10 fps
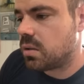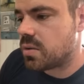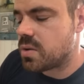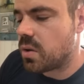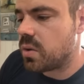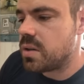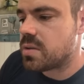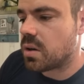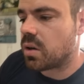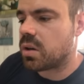So
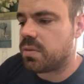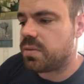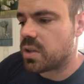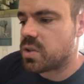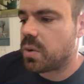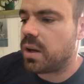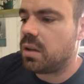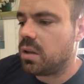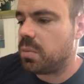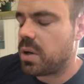these are going to fluctuate a
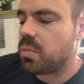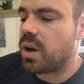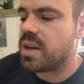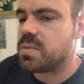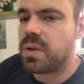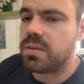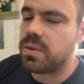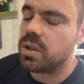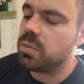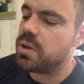little bit in price, but if a
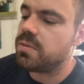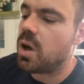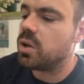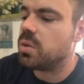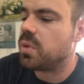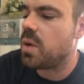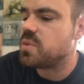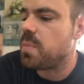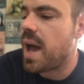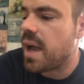little bit of volume comes
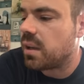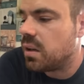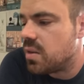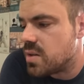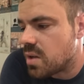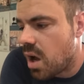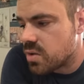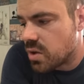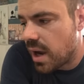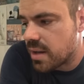back into these
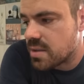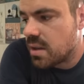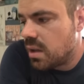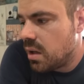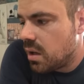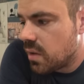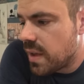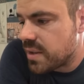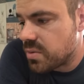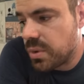contracts,
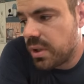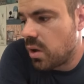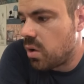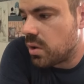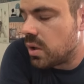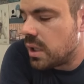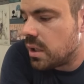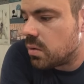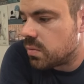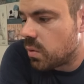that's really all you
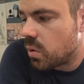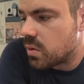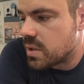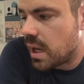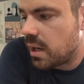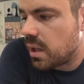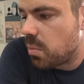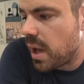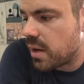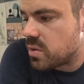need to kind of get
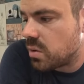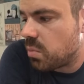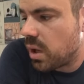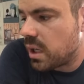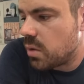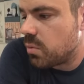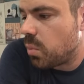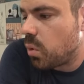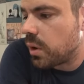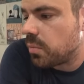back to a break-even
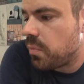point.